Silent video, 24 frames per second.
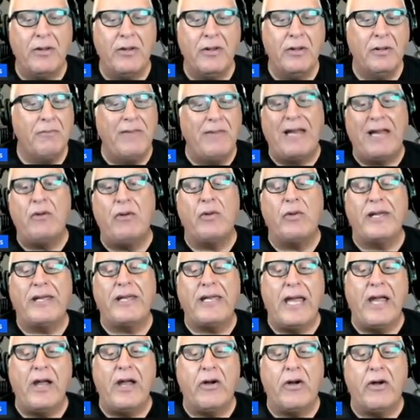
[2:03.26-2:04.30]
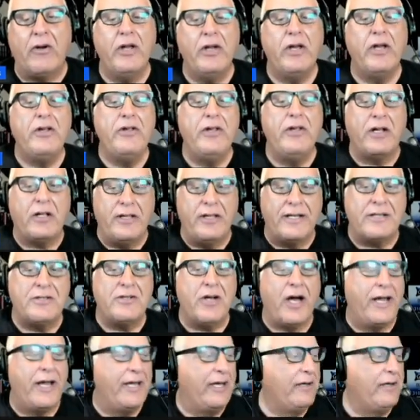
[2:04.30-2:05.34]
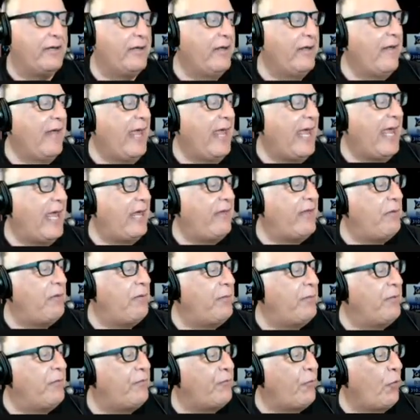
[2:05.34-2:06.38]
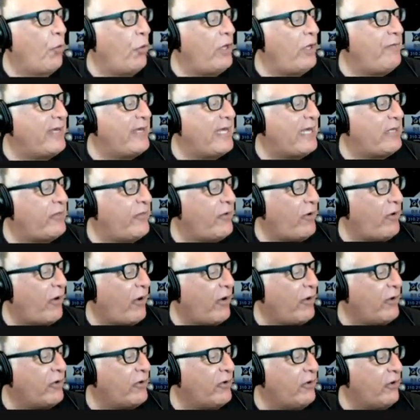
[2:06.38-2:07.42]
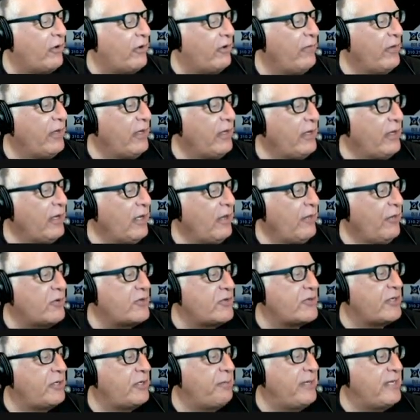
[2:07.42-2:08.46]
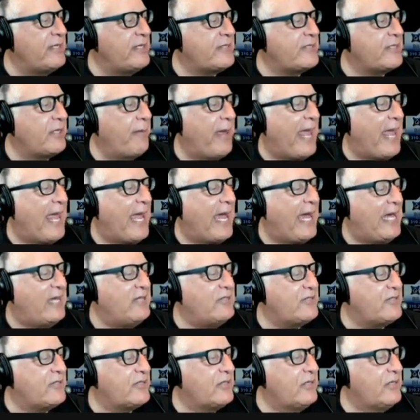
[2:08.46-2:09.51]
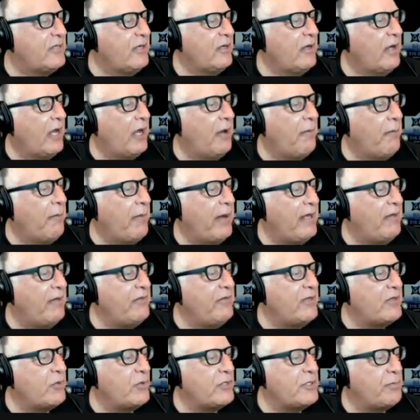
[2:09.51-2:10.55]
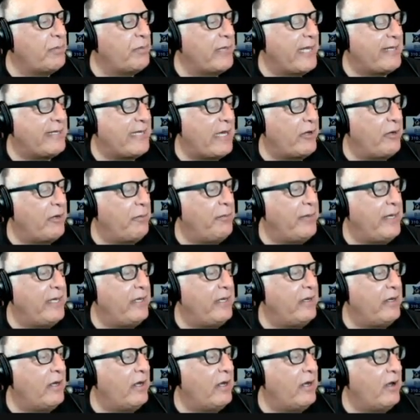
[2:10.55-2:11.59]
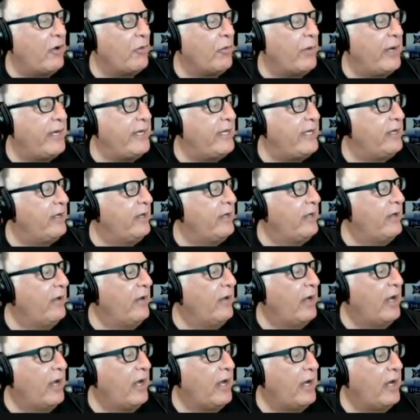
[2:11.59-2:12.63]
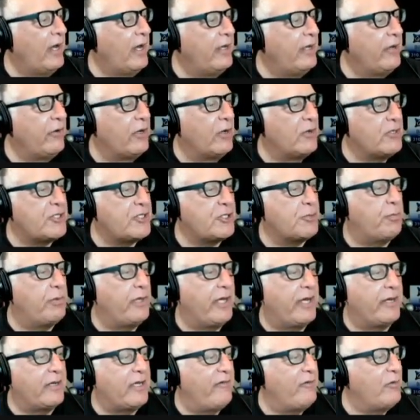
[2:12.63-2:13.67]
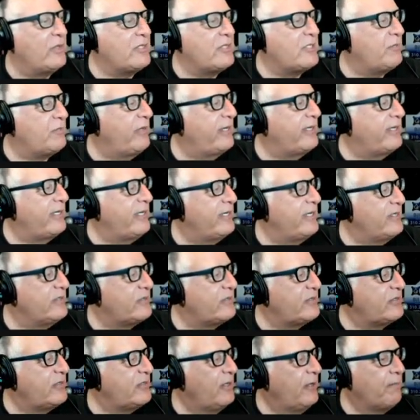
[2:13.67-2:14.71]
They don't really care. You clicked on it. And then before you even get to the article, there's going to be some ads. Um, and this one's blanked out on me uh, already. Uh, here you go, Splunk. I don't know what Splunk is.